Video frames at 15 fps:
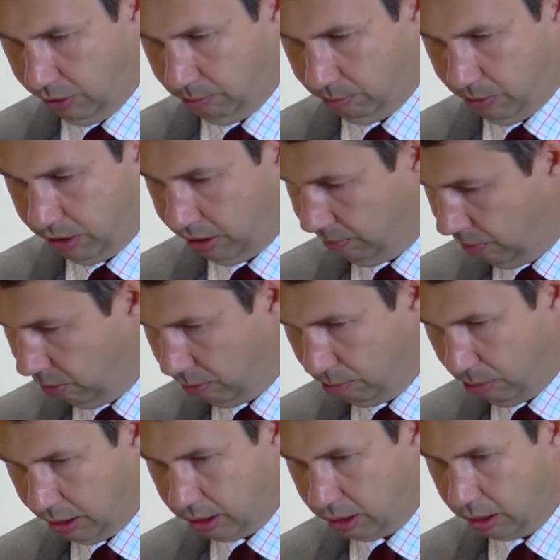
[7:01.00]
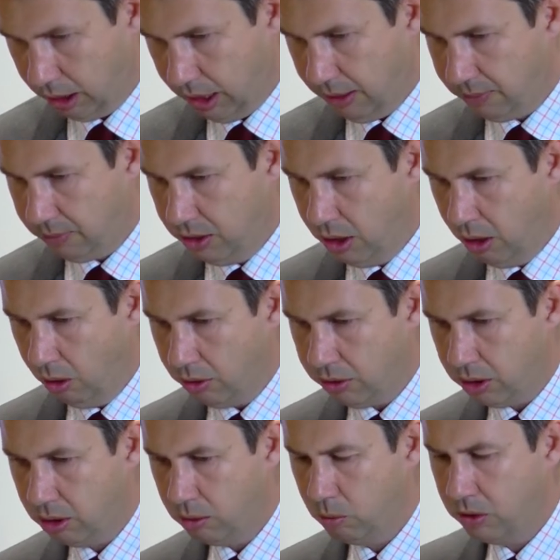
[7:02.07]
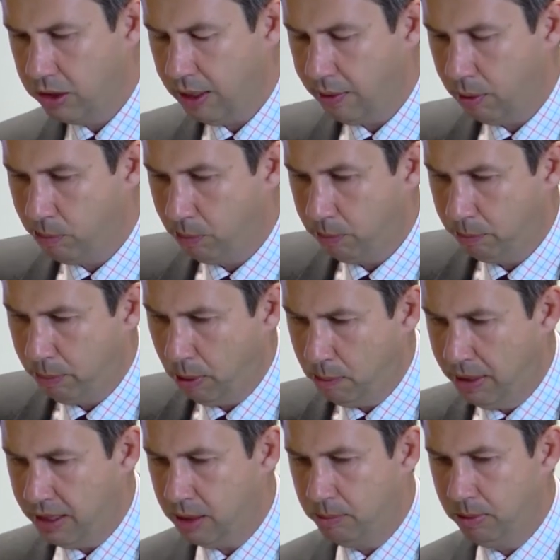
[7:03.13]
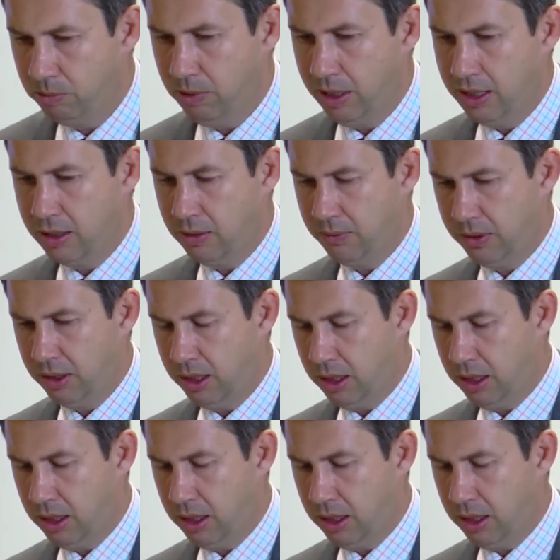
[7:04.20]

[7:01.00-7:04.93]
Pressed the wrong button. If not, was there a permissible reason for the